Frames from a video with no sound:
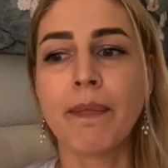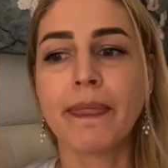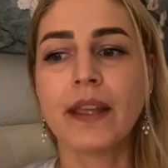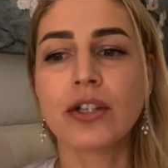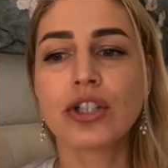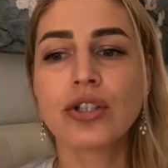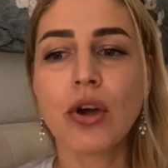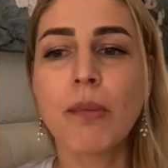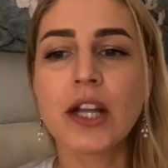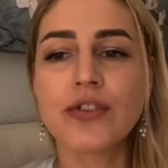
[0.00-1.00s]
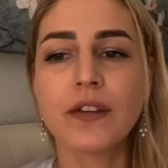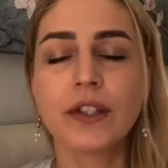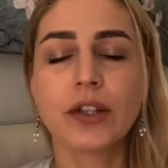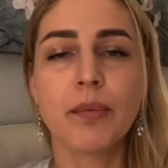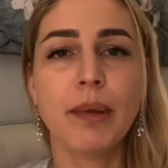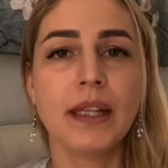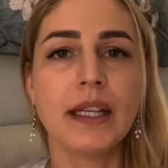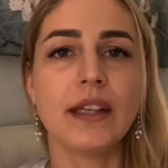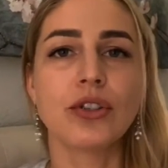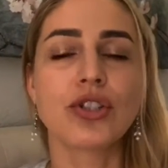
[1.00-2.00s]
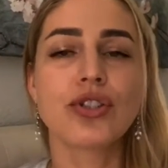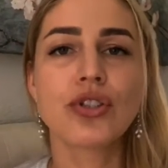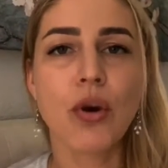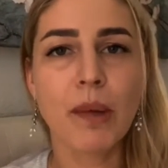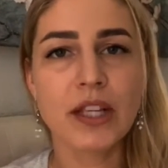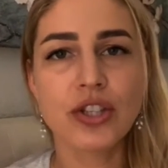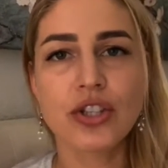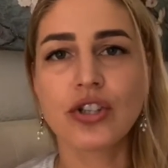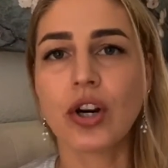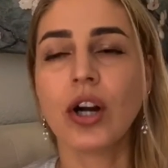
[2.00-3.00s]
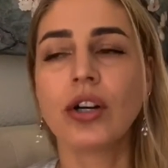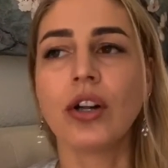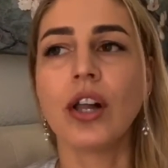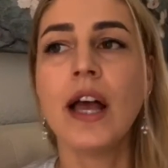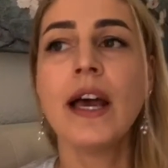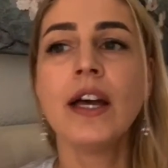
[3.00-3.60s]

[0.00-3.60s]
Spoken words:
there's so much vulnerability, there's so much struggle,